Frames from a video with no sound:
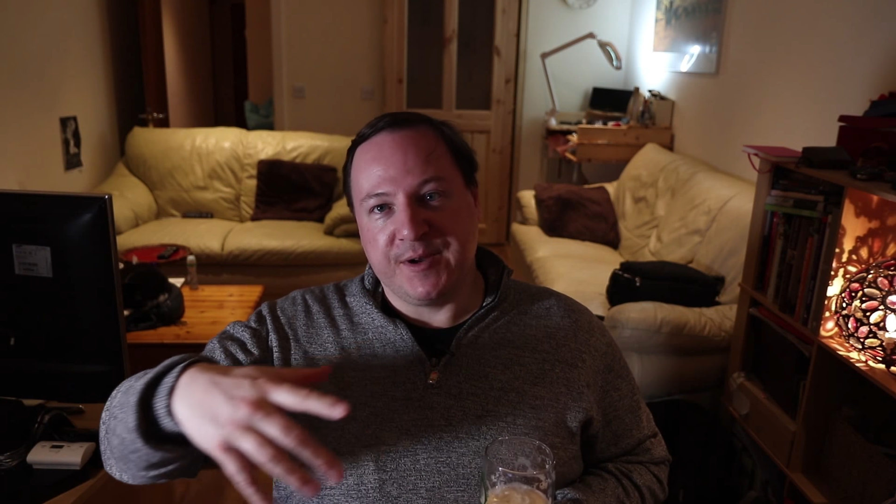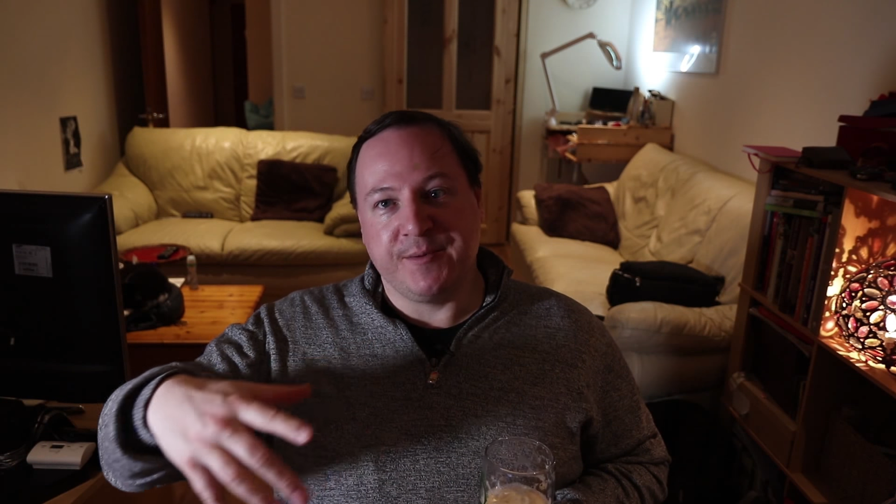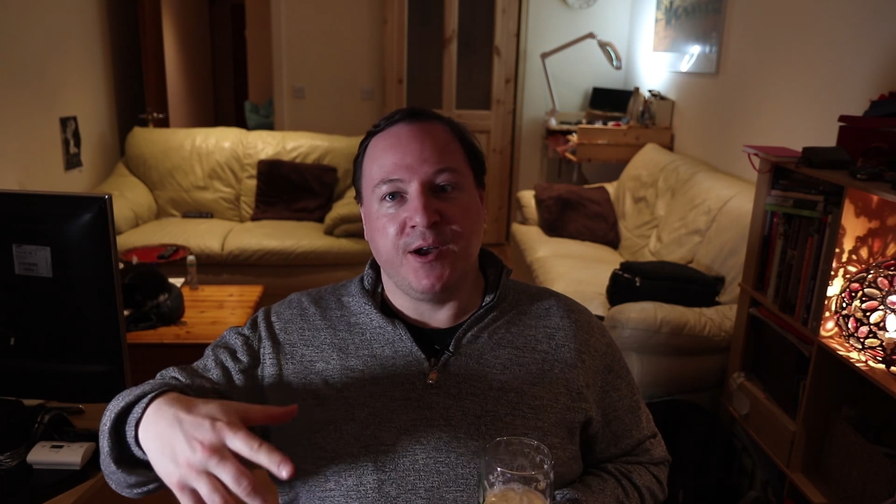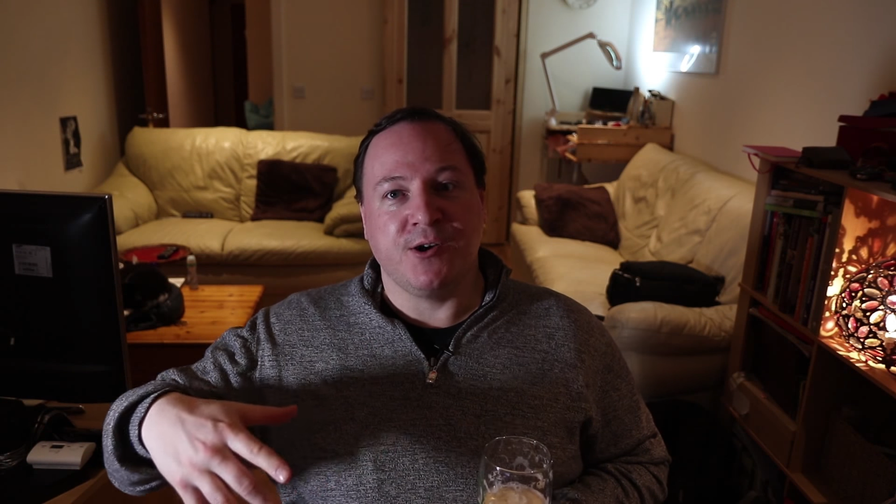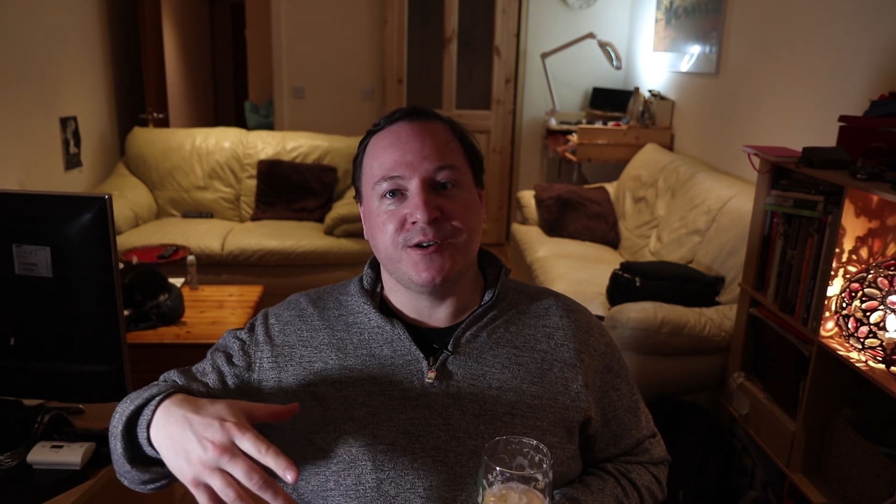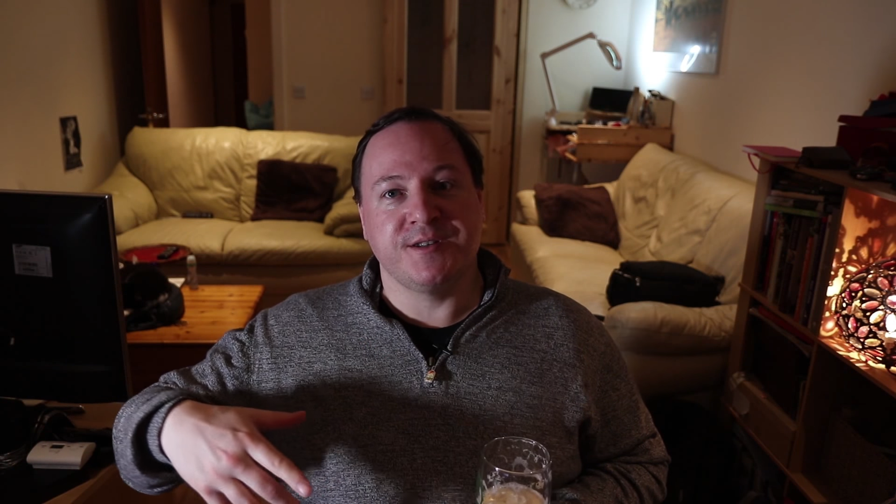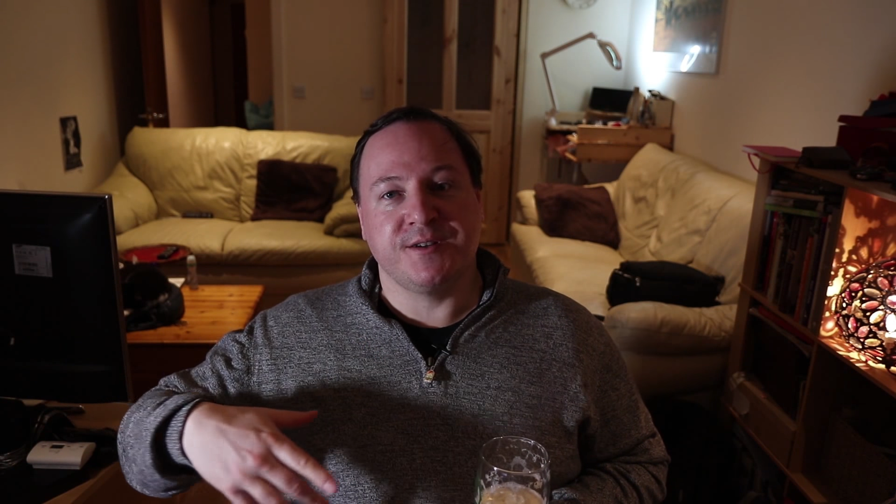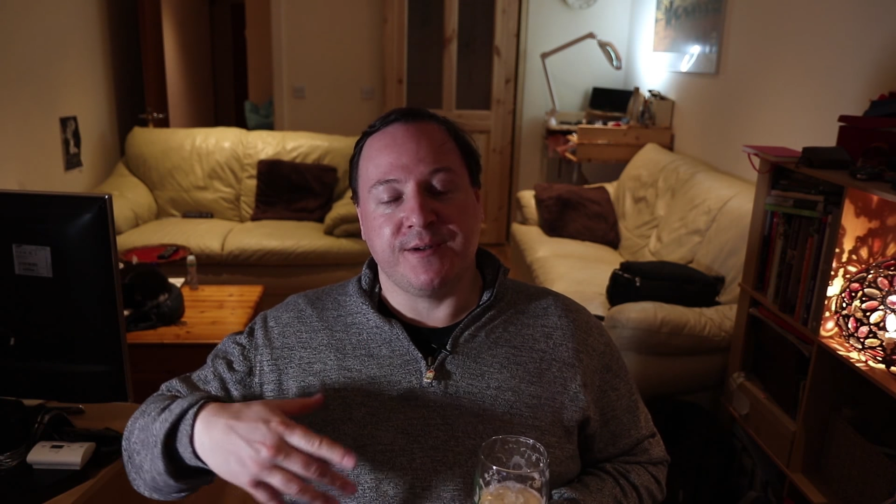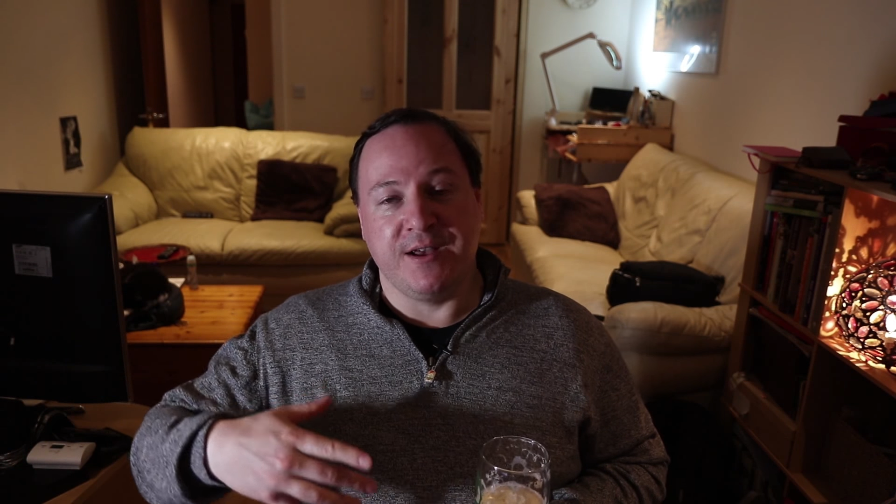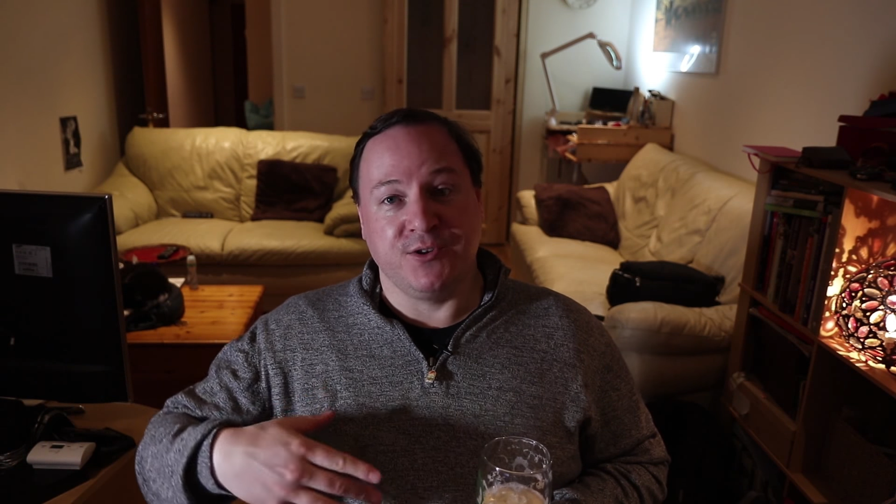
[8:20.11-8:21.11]
beer
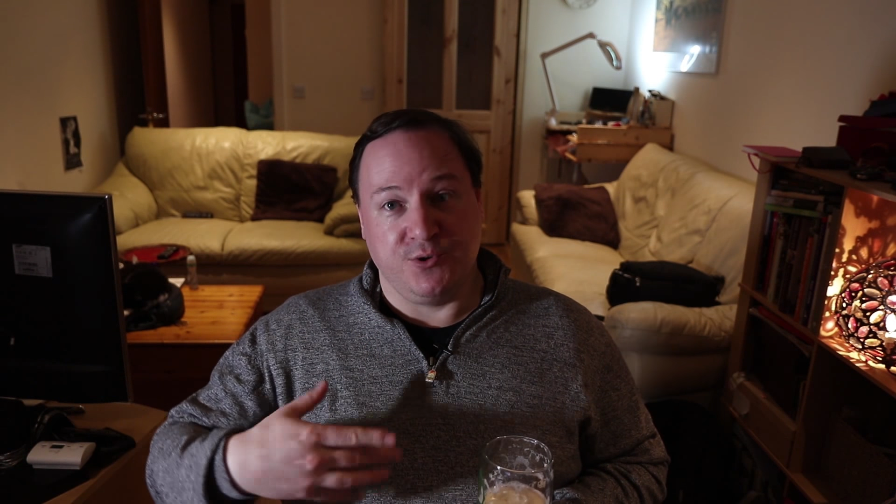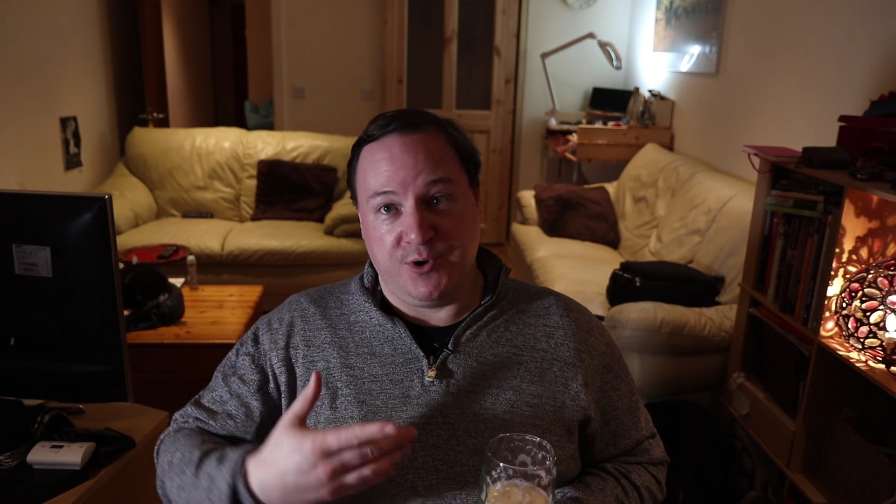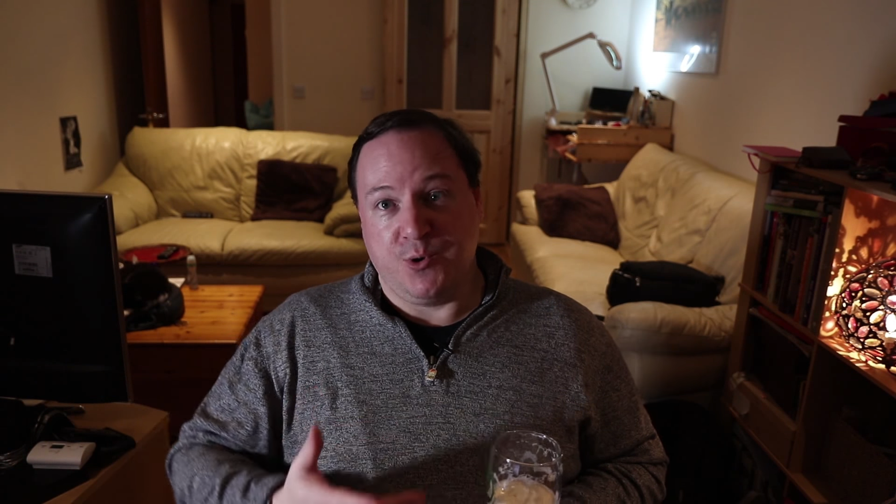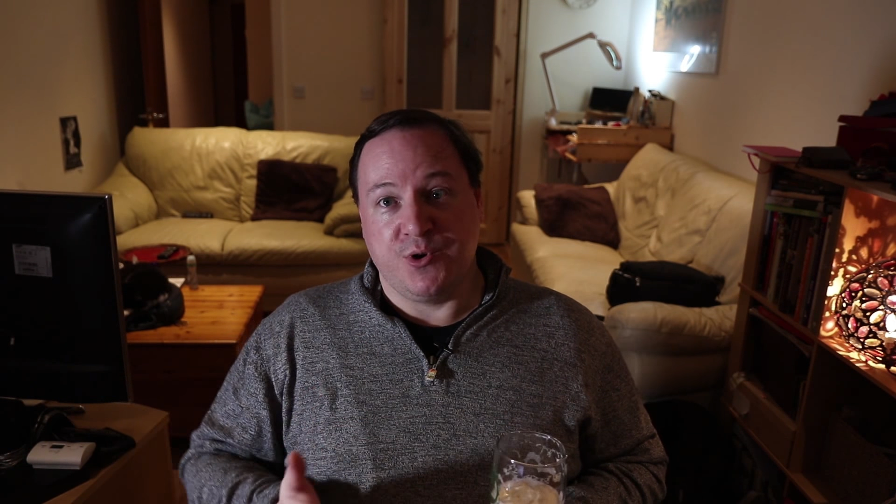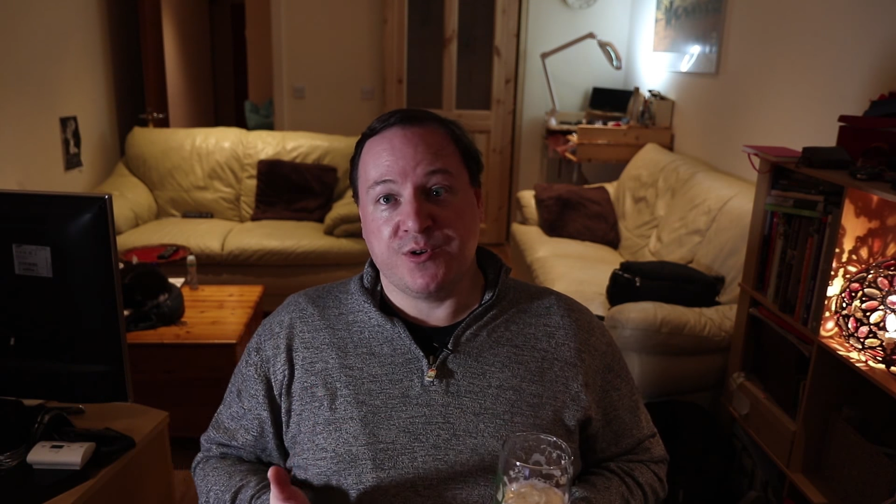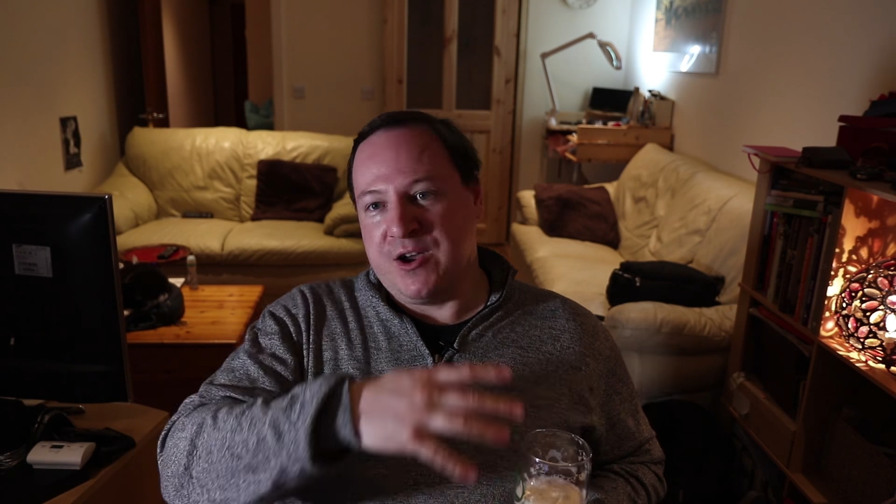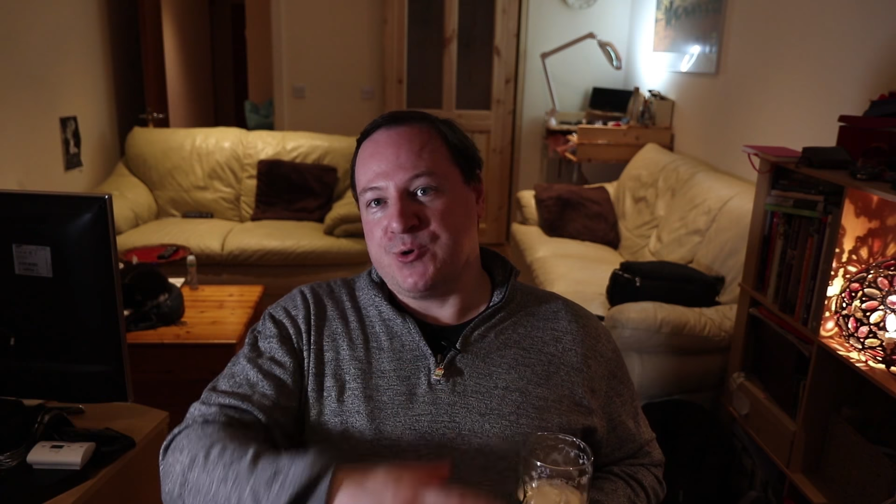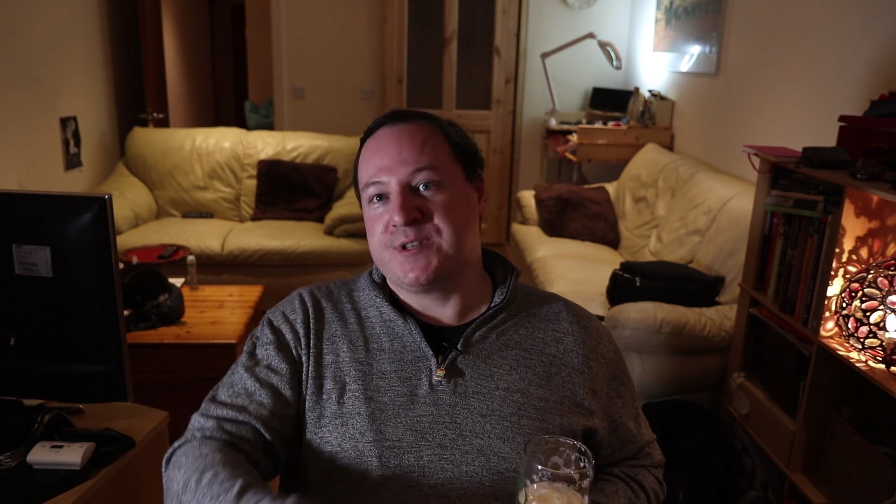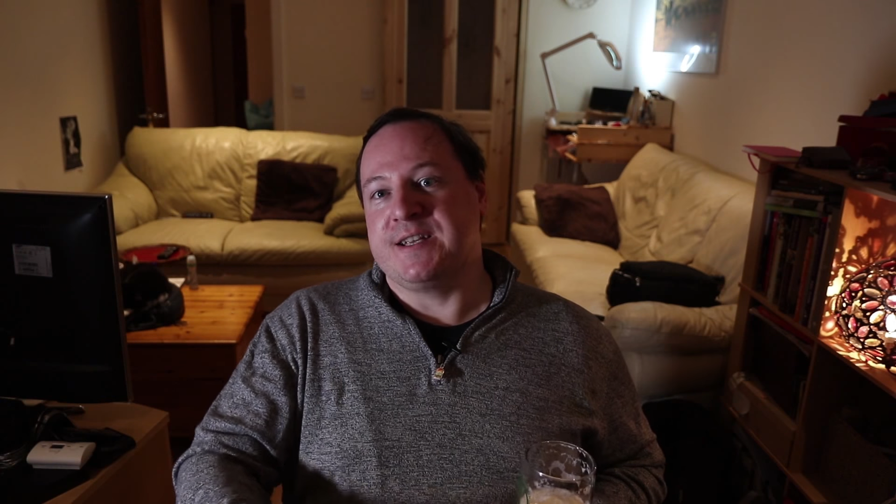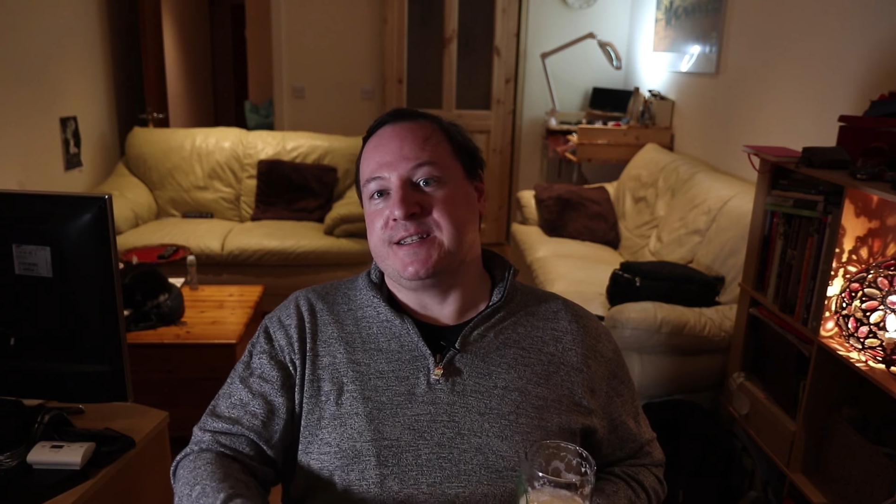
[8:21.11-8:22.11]
bloggers around, or the
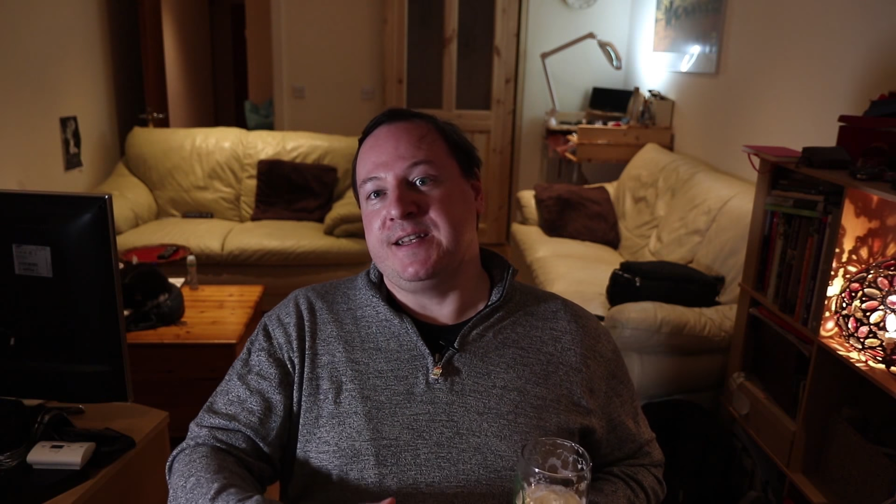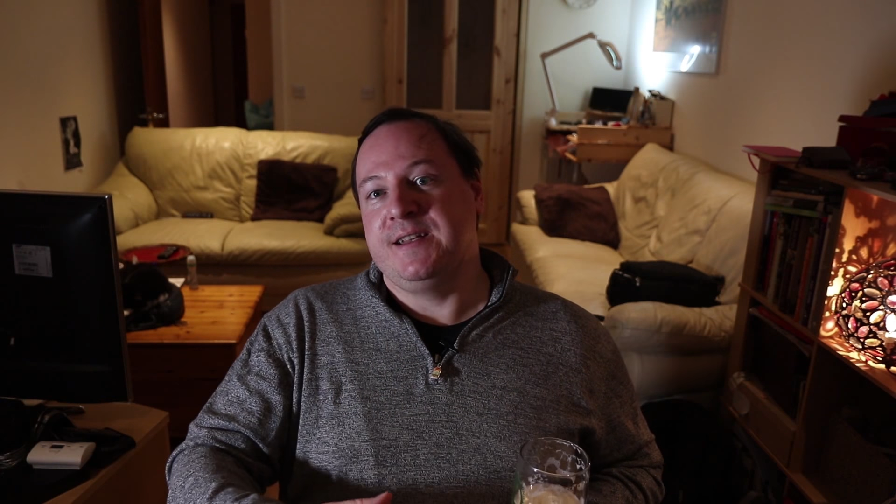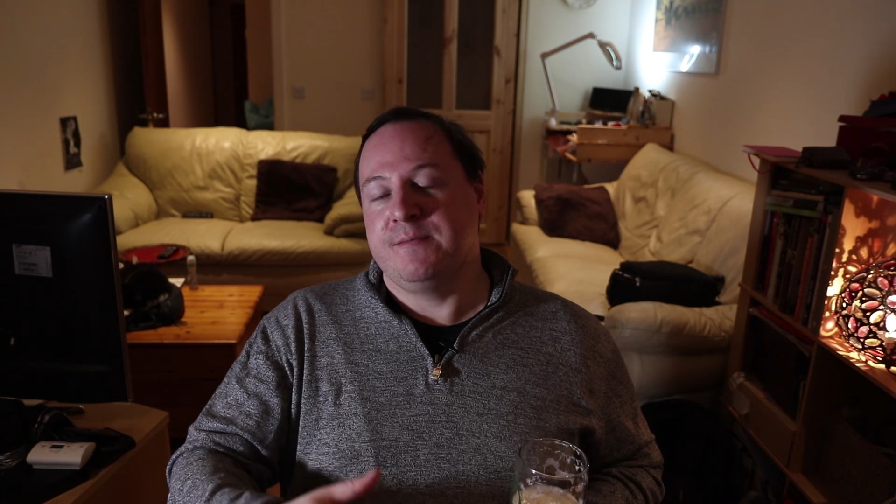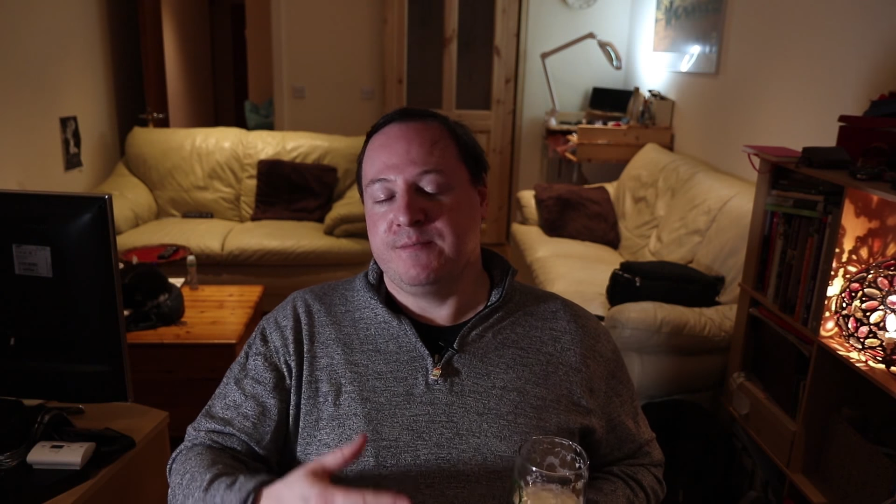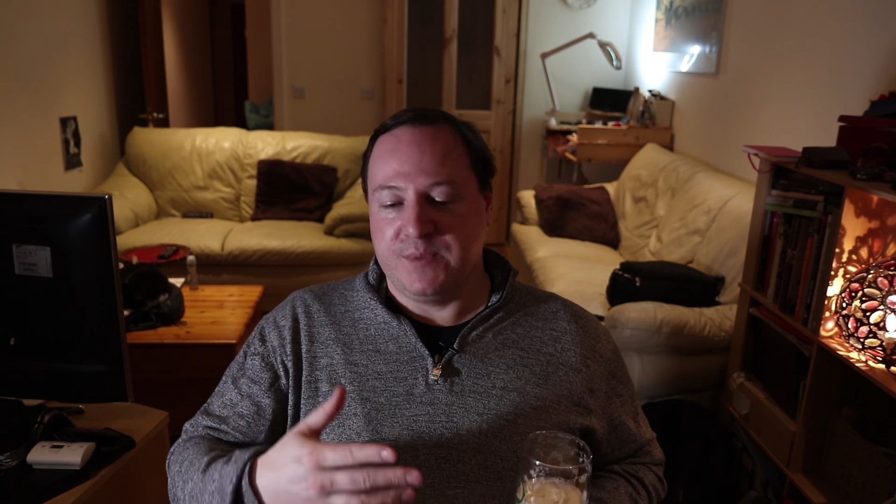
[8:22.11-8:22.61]
host city,